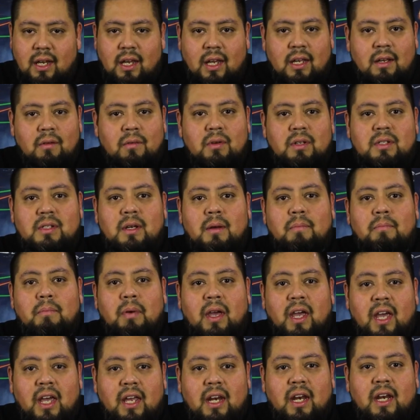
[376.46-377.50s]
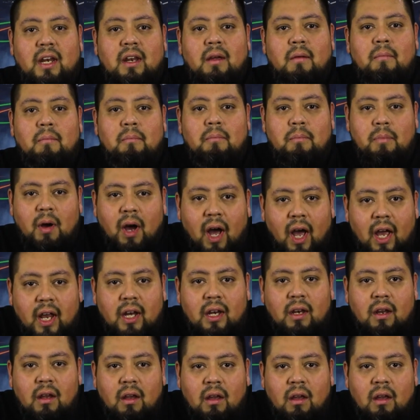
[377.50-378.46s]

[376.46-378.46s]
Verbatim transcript: it was a pain in the butt